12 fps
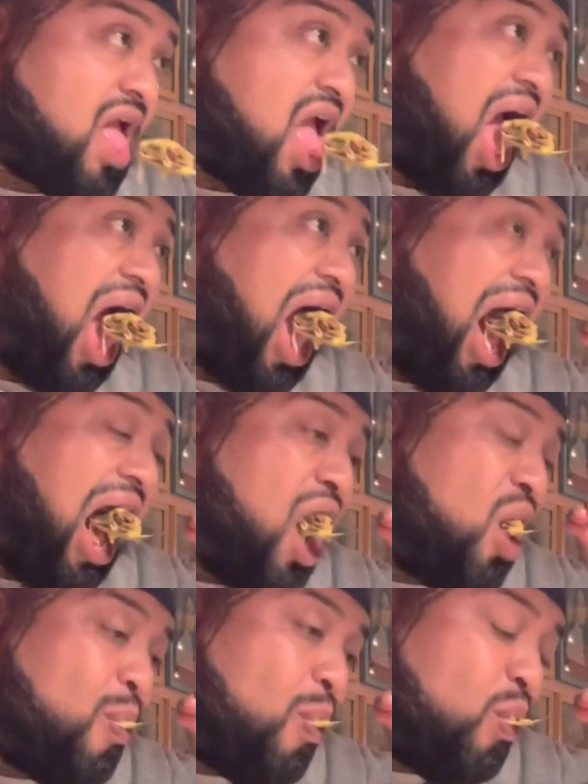diced up
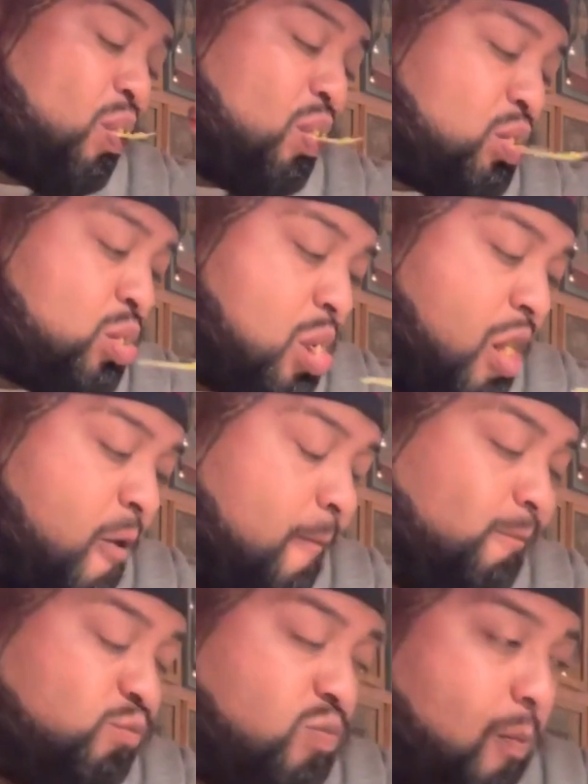jalapeno, but the
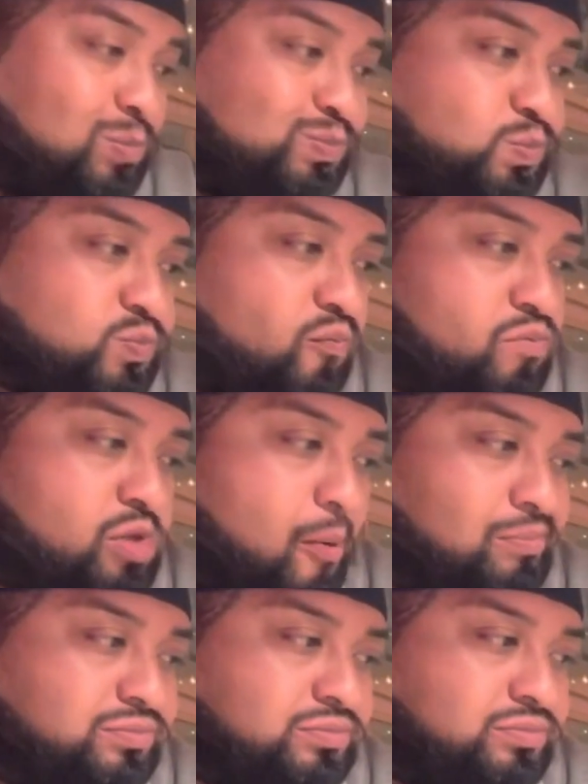ground beef is
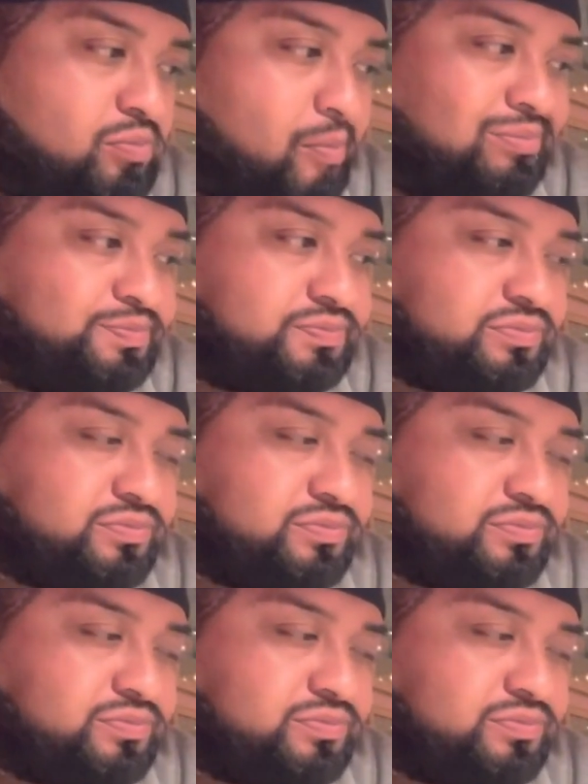amazing, you guys.